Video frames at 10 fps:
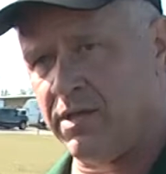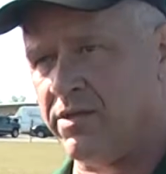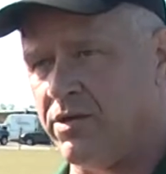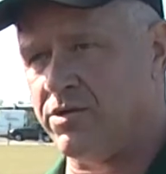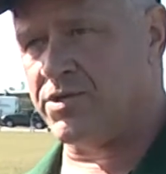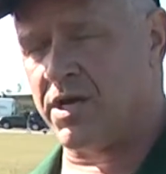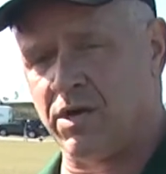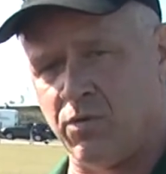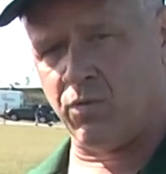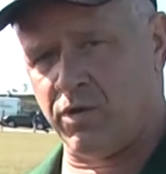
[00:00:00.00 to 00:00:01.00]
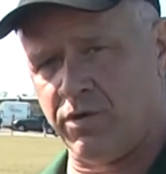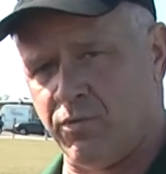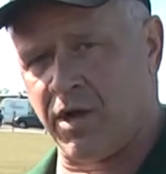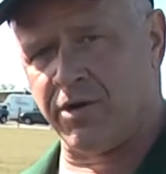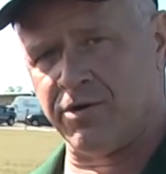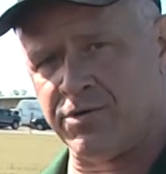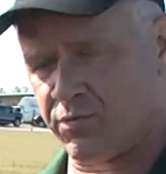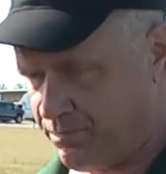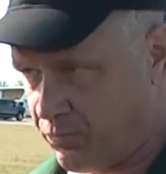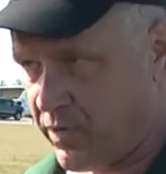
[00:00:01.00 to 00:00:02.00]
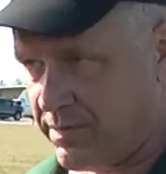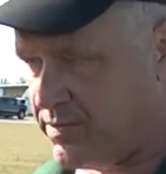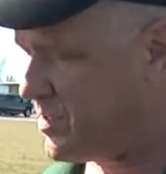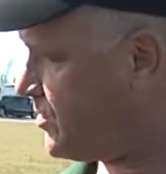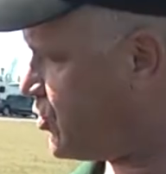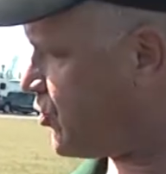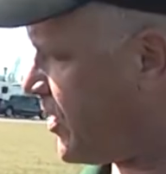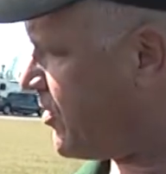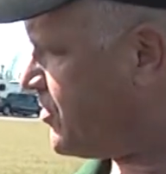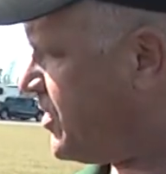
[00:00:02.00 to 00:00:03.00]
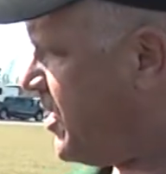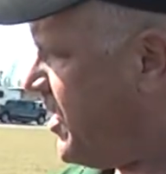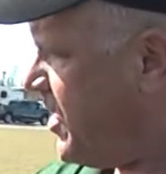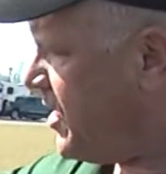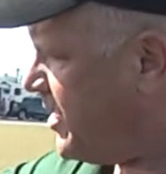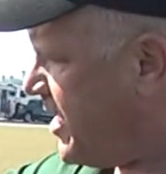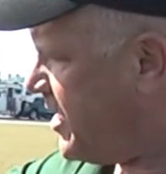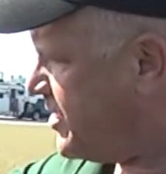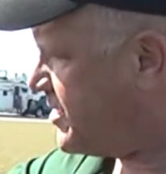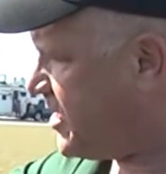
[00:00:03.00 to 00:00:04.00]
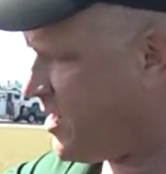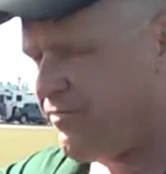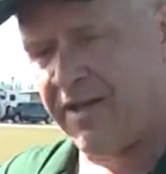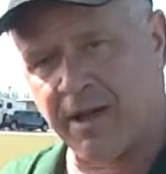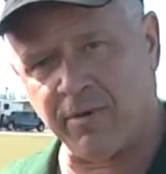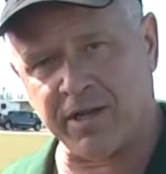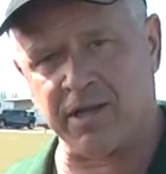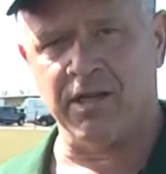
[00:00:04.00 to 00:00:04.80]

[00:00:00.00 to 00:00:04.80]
There's uh, wood runners, ribs, and stringers, and then it's uh, fabric